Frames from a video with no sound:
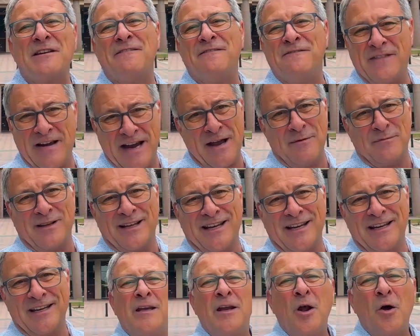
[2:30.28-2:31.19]
a
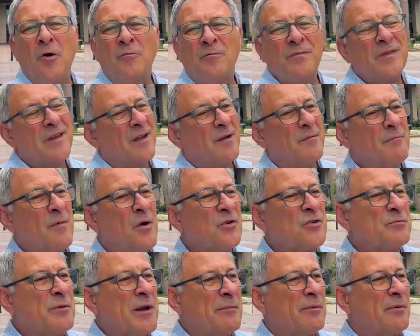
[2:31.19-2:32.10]
family.
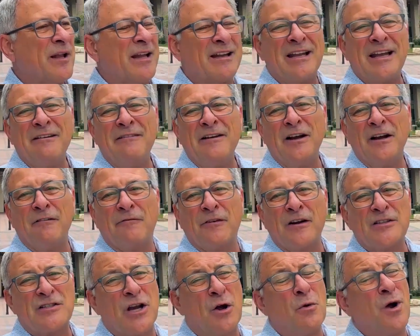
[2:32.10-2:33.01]
Most people that live here in
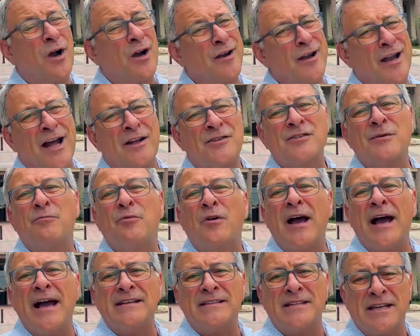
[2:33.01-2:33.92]
Frisco are not
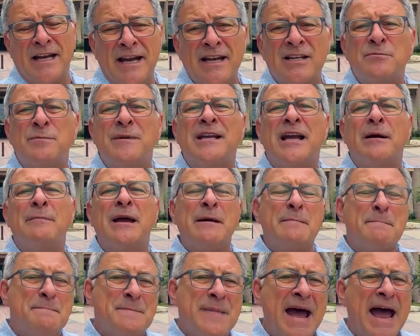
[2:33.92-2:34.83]
surprised that it has become
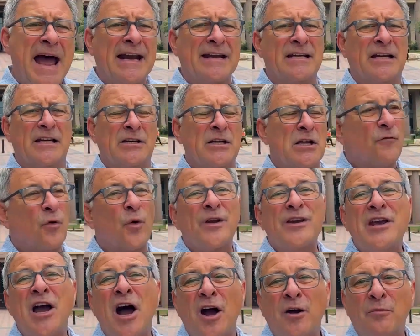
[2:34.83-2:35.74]
a magnet for
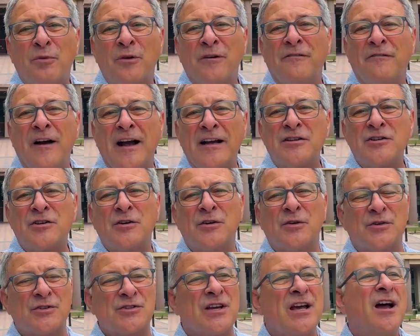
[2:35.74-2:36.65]
young
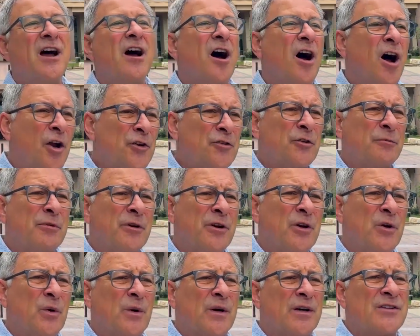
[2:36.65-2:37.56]
professionals,
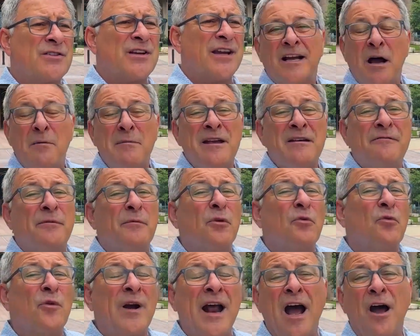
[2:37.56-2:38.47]
entrepreneurs coming from
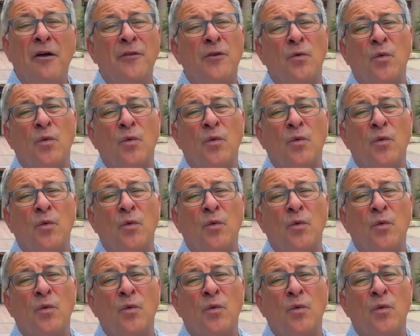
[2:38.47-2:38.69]
around the